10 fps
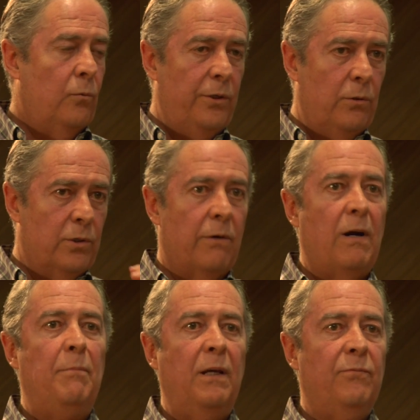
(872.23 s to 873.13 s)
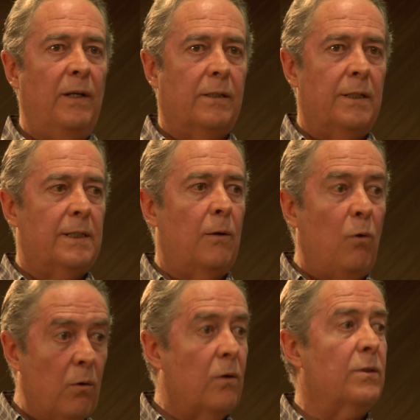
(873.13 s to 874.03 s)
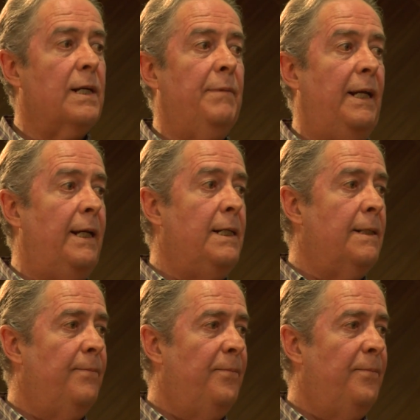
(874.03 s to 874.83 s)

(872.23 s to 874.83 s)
We use ceramic filters that won't contaminate.